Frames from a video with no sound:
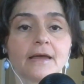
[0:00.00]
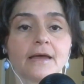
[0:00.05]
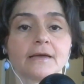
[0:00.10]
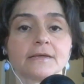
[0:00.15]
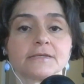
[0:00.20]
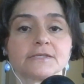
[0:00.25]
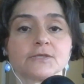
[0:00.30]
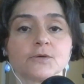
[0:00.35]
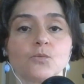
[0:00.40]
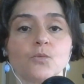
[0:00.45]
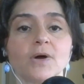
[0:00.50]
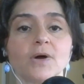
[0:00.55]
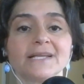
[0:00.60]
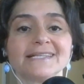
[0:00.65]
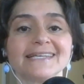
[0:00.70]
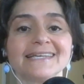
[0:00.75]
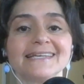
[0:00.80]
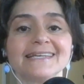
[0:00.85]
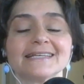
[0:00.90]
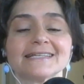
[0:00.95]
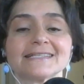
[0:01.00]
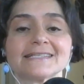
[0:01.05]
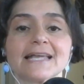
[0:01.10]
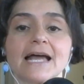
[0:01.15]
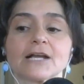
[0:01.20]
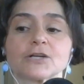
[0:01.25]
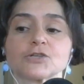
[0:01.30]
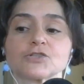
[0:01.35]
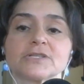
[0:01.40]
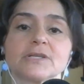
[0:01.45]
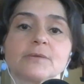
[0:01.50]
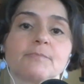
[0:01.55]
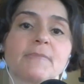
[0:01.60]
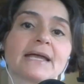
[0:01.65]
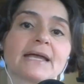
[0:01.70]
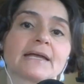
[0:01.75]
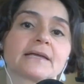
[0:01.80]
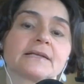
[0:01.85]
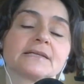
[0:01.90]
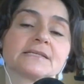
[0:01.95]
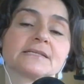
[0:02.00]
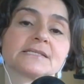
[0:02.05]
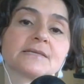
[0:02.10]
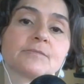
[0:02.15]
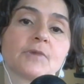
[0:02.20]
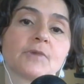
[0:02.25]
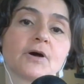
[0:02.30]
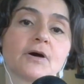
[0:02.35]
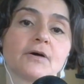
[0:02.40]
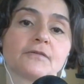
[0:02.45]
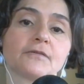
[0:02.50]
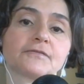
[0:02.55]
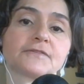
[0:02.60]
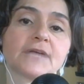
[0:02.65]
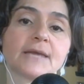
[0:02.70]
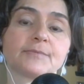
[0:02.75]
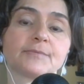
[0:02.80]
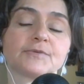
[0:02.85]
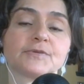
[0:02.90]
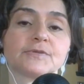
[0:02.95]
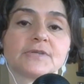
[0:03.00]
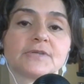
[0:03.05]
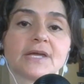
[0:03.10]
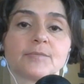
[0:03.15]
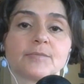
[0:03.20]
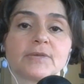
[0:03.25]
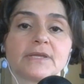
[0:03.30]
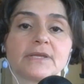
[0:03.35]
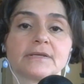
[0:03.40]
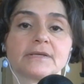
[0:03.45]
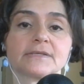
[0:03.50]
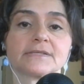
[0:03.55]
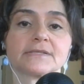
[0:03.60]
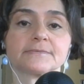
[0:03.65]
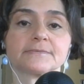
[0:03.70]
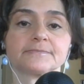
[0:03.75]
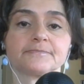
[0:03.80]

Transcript: So what is actually the mechanism of type 2 diabetes?